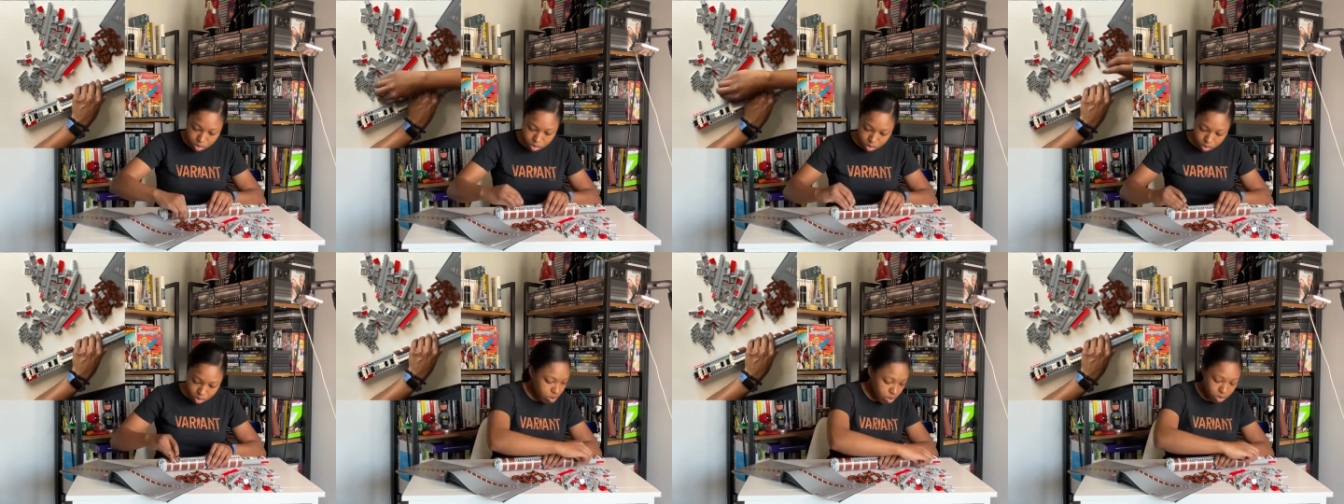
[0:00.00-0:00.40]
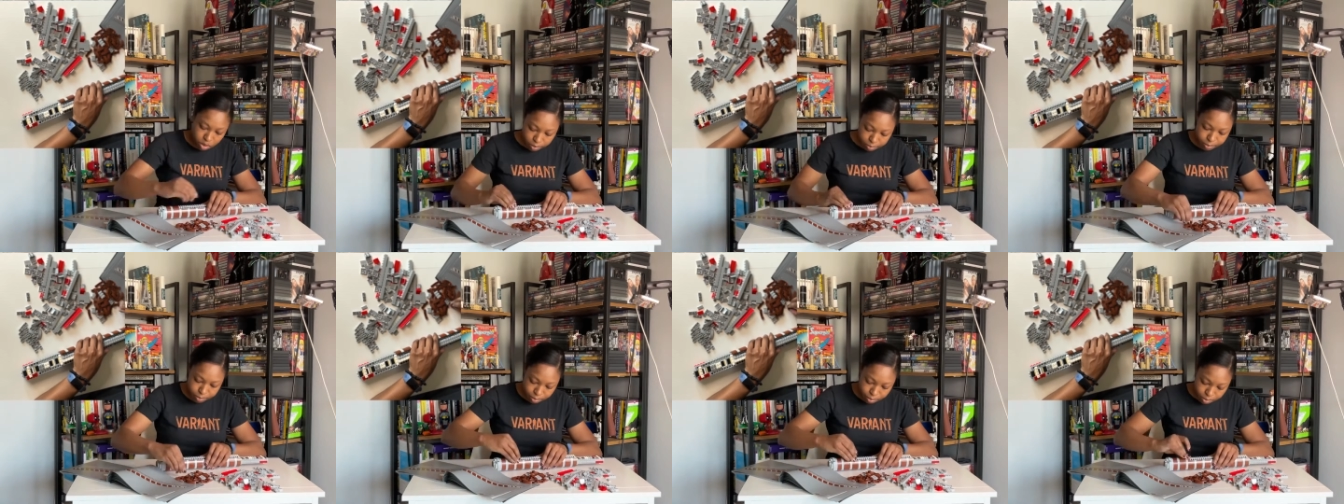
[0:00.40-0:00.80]
then
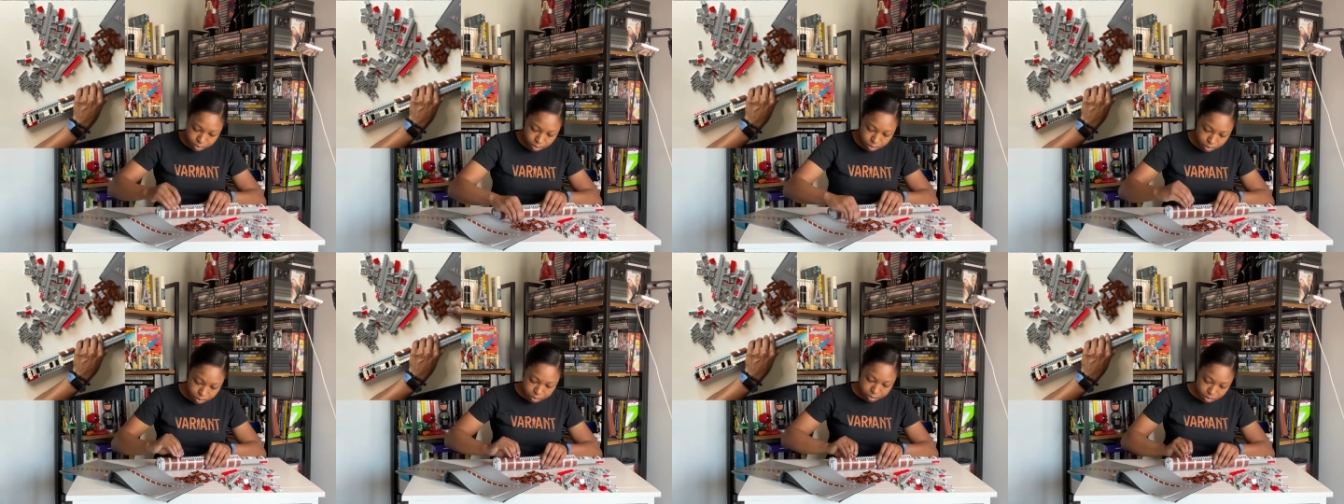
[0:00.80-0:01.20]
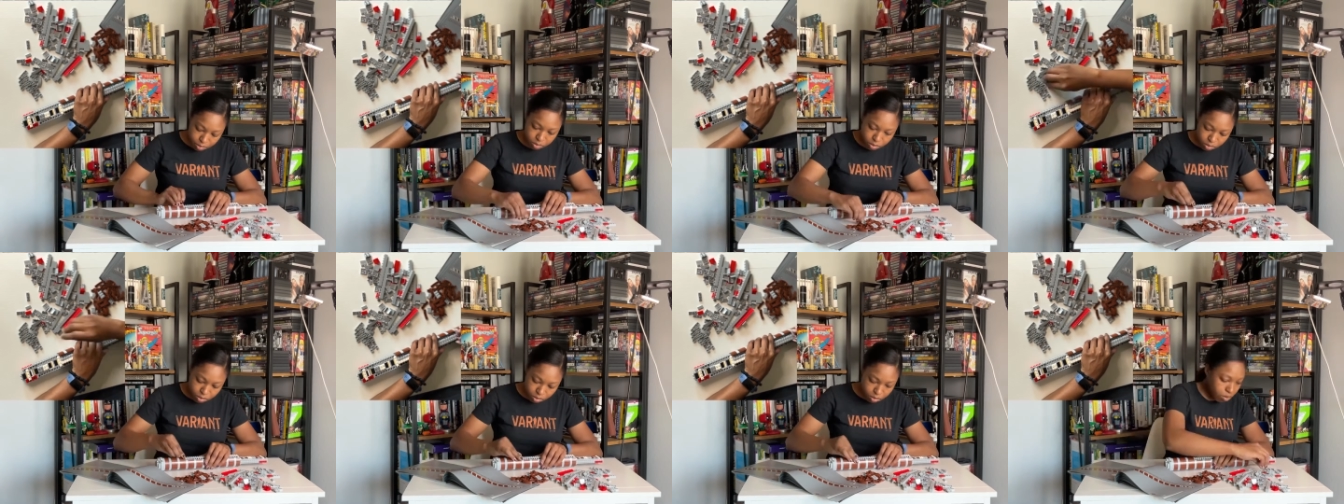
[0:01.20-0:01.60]

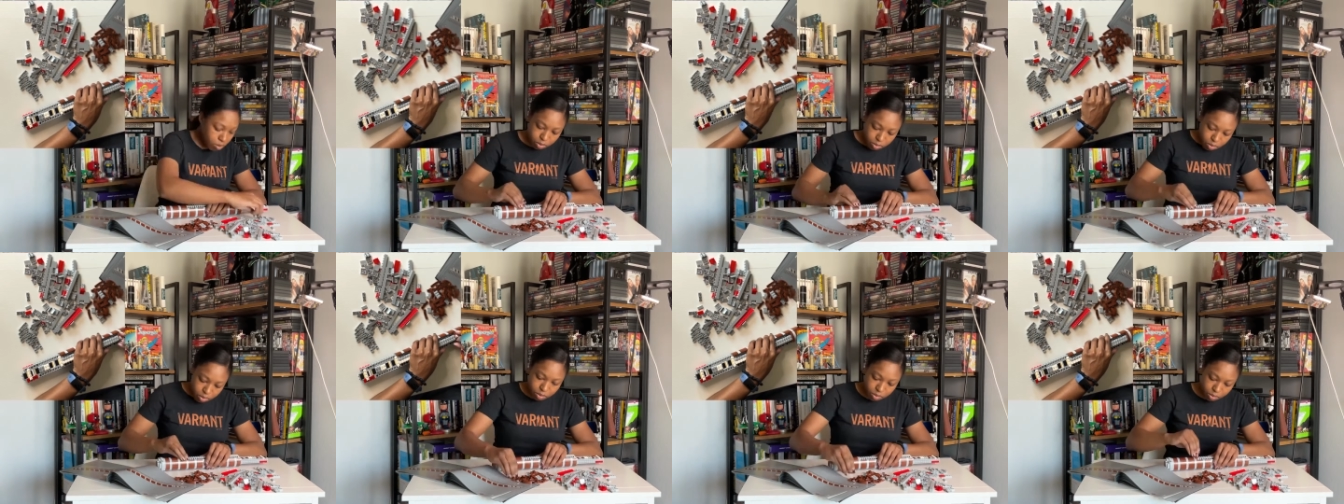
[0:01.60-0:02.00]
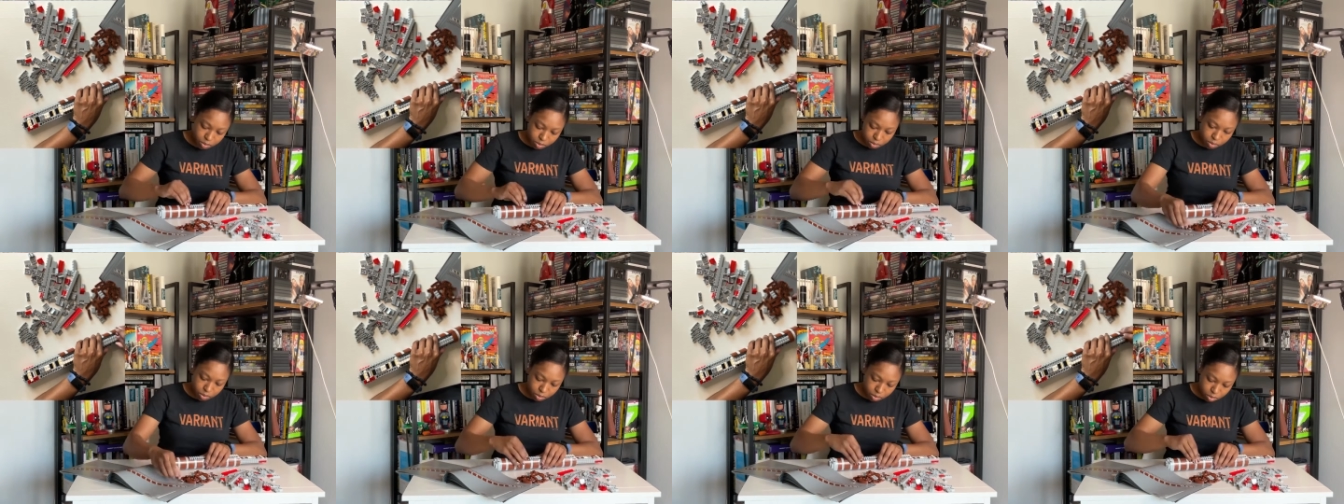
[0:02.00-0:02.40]
after
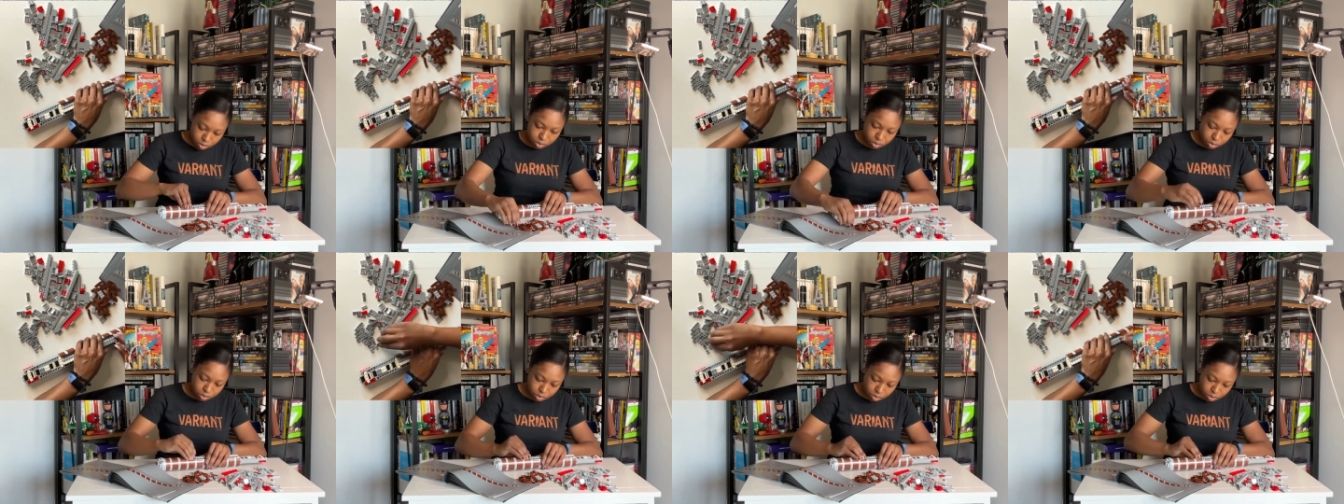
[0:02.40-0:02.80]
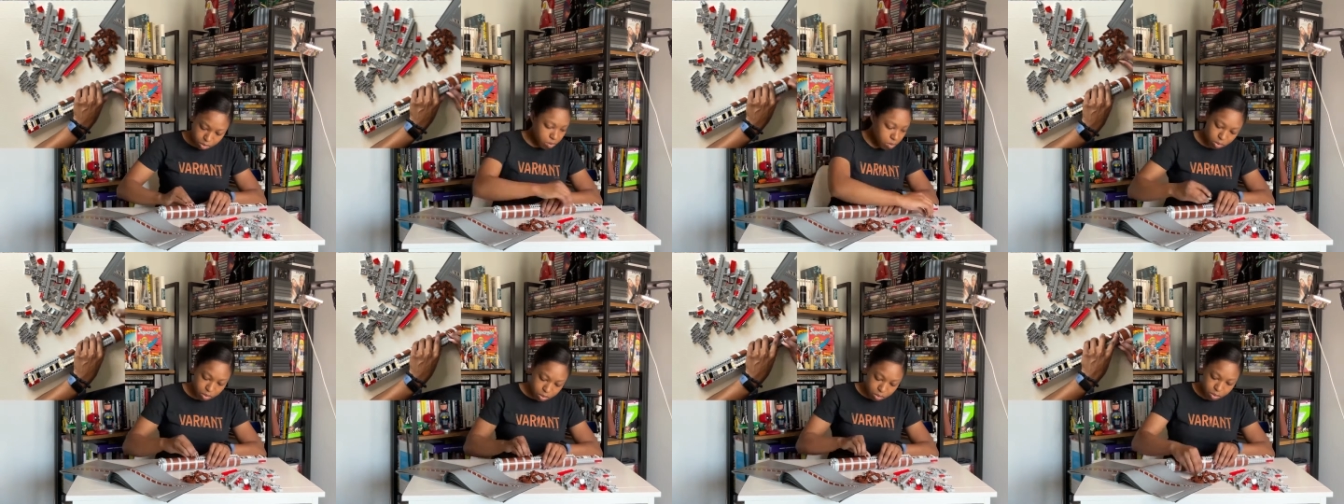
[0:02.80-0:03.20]
the snap,
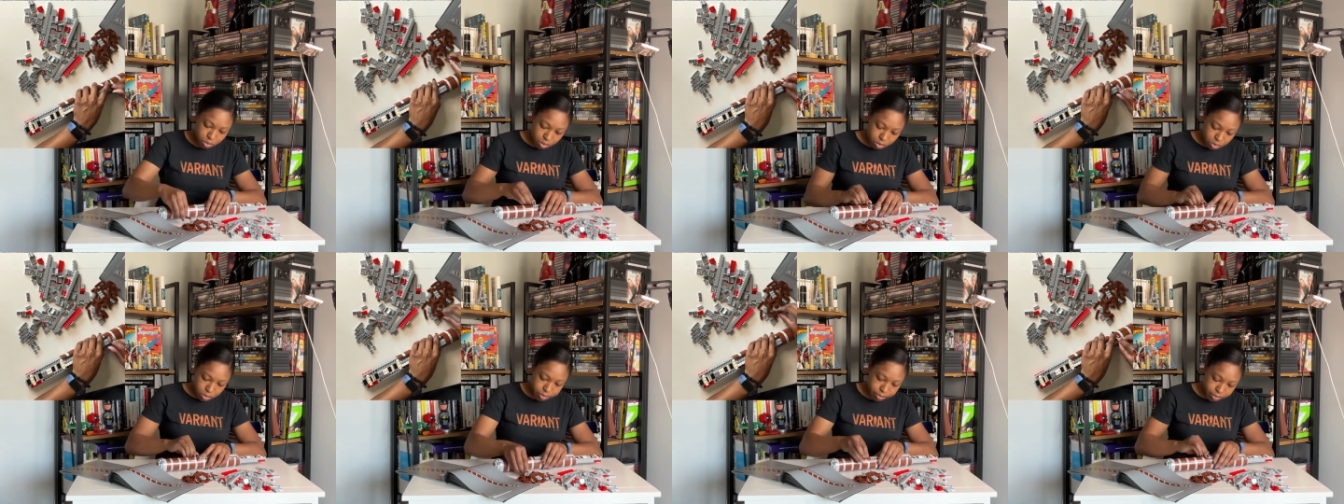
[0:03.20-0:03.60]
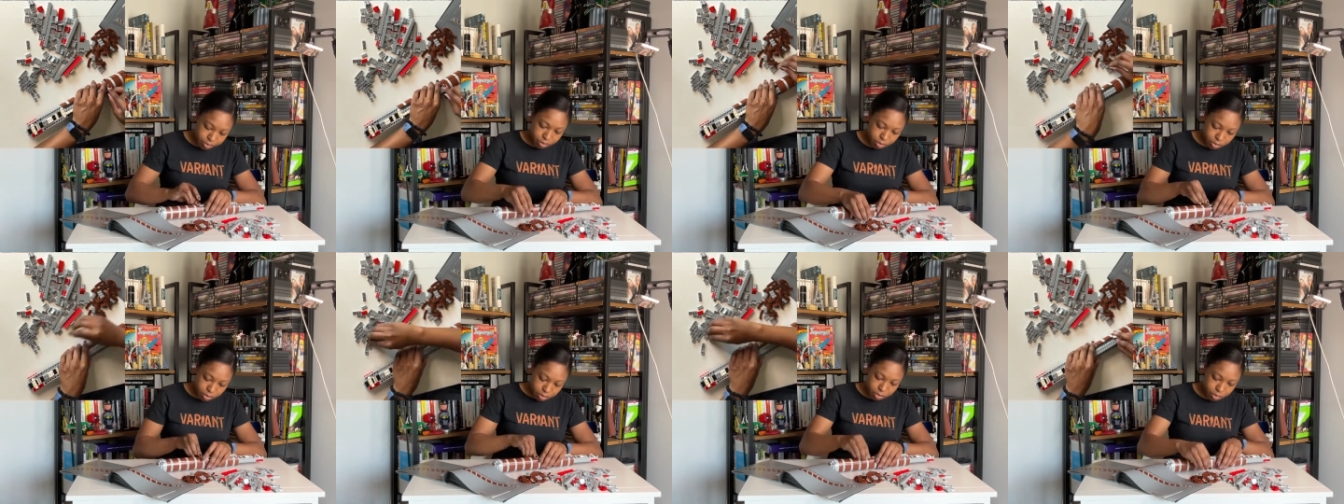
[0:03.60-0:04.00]

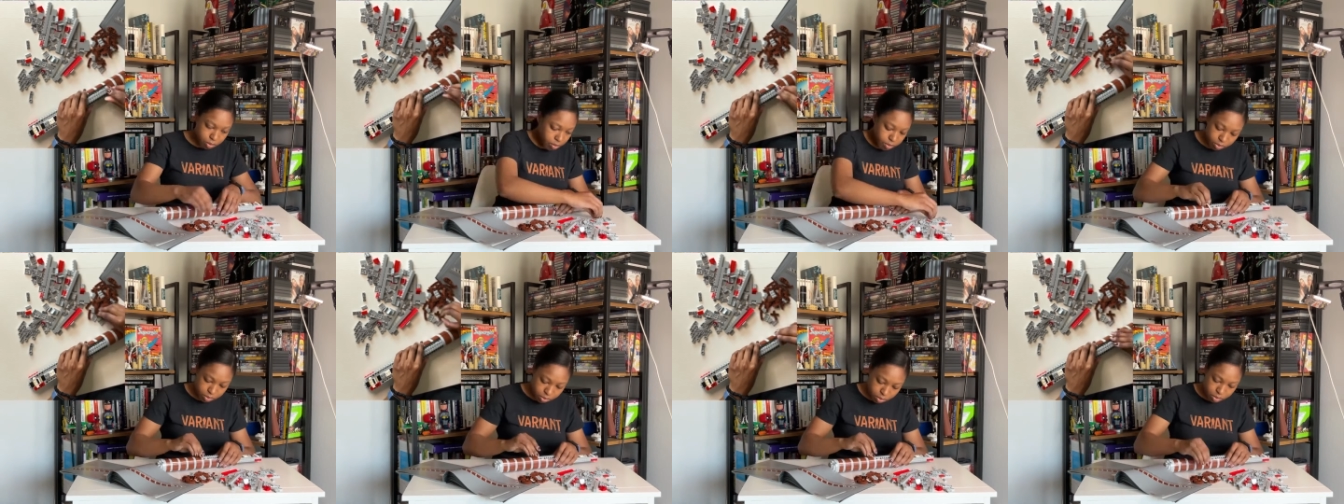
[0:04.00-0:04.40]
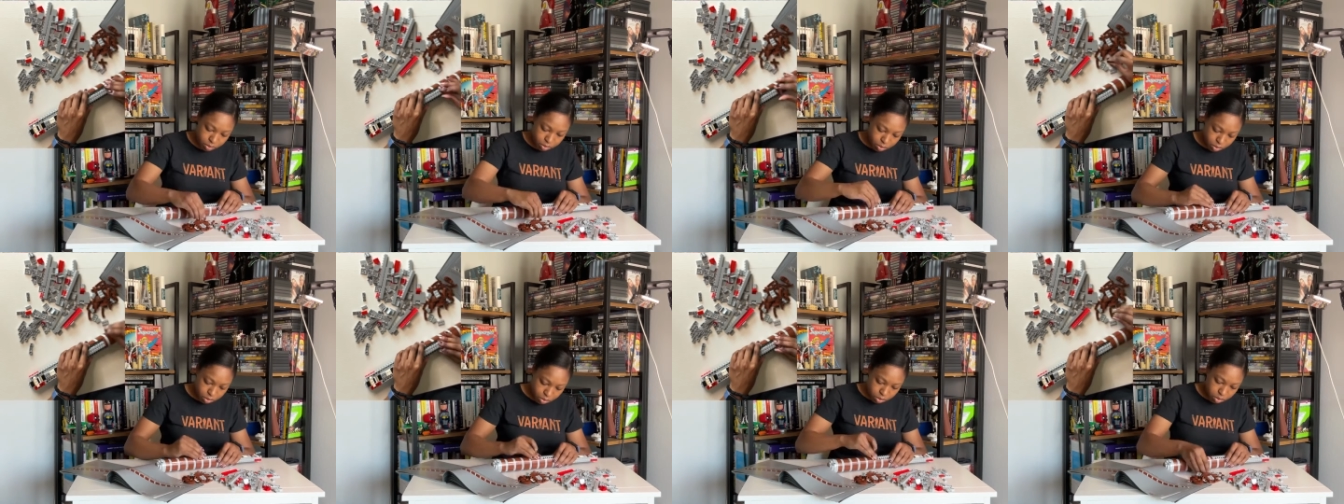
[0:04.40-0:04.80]
Thor
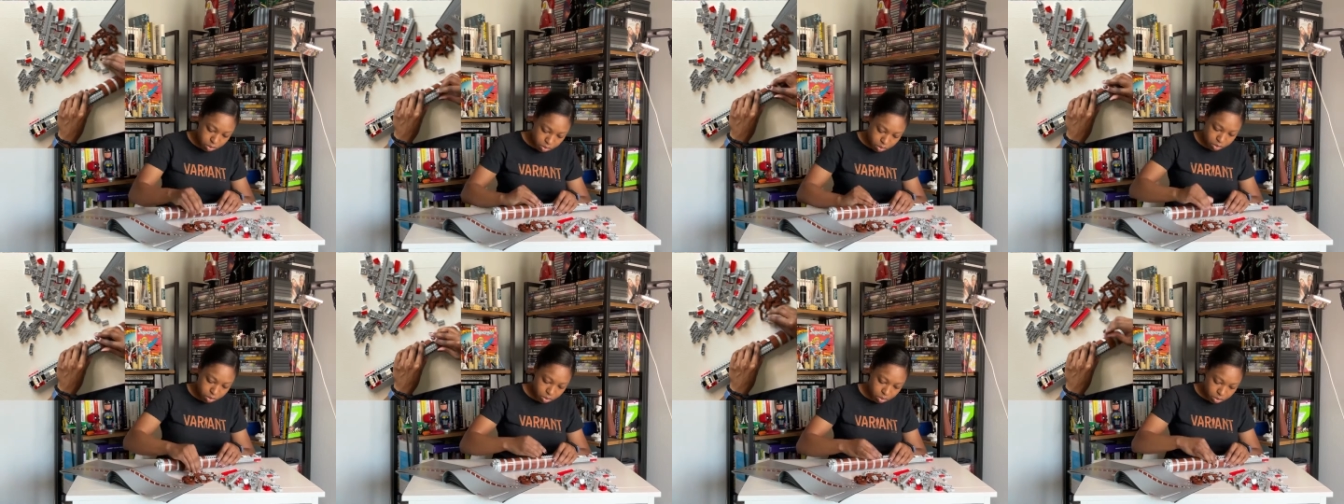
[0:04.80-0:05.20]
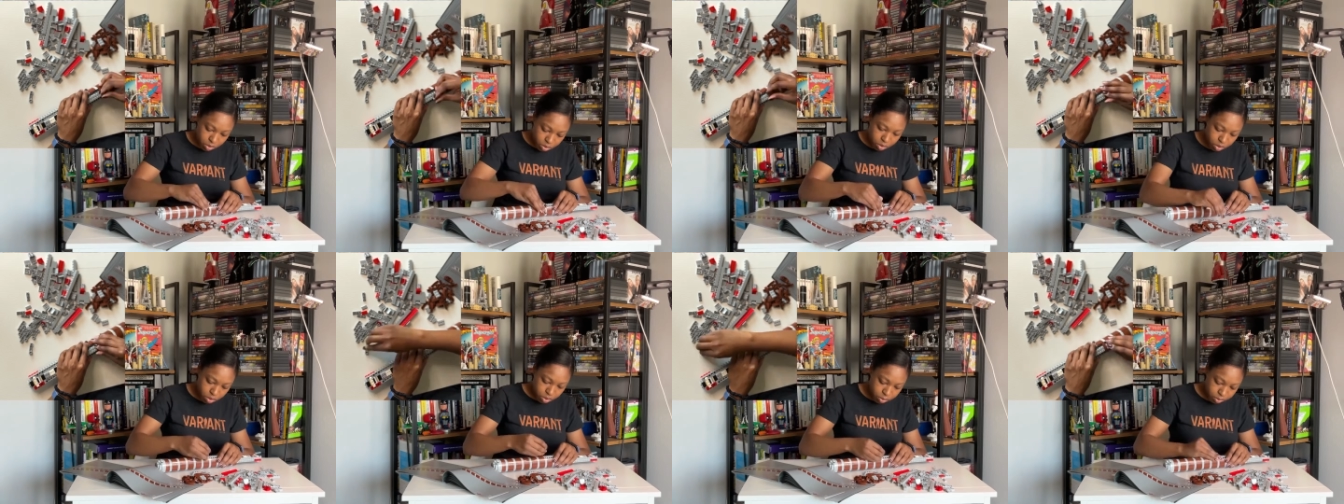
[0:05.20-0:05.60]
traveled to an
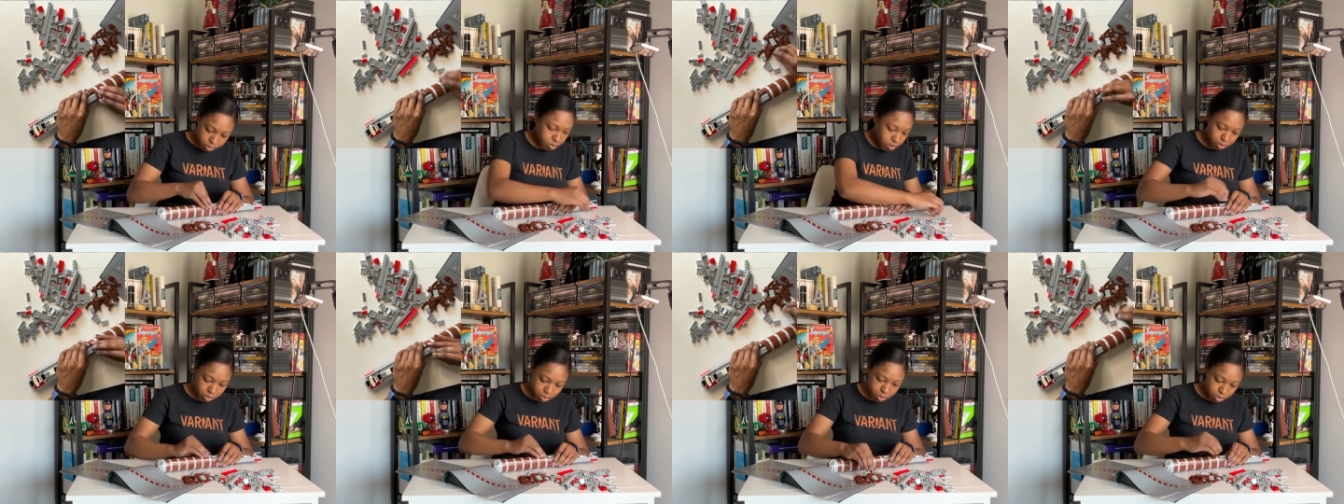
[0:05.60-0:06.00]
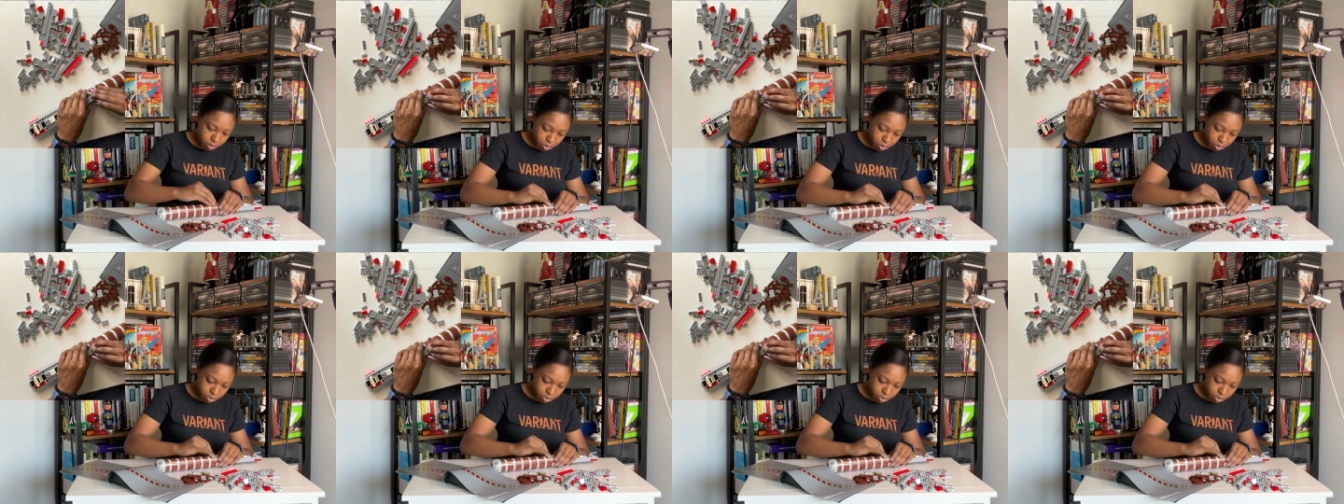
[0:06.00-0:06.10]
alternate universe and